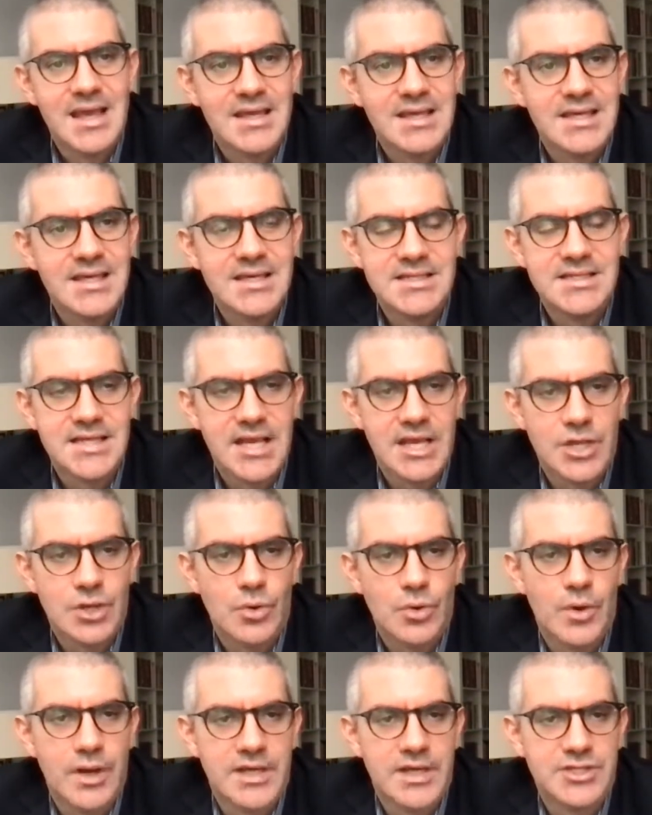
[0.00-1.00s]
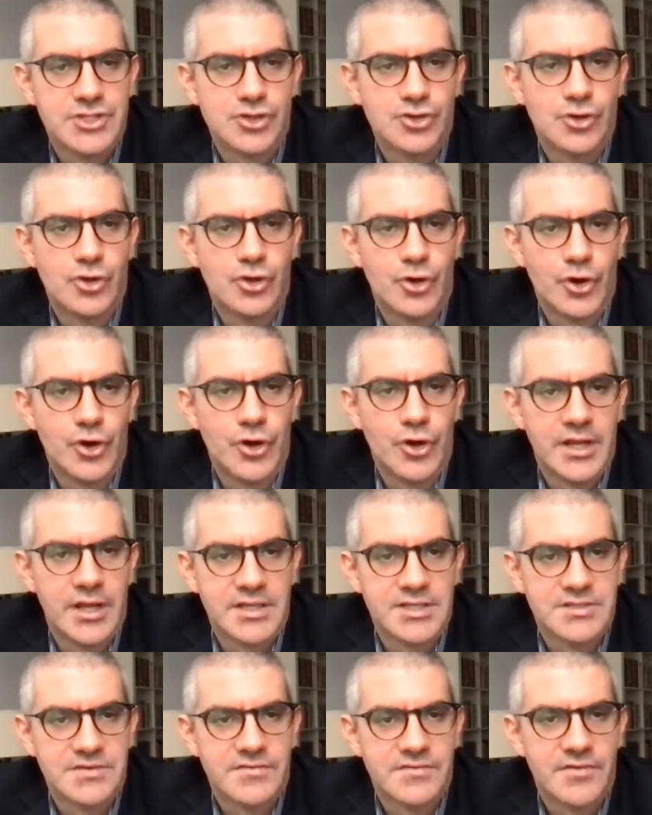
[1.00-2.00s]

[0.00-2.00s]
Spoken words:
key takeaways or learnings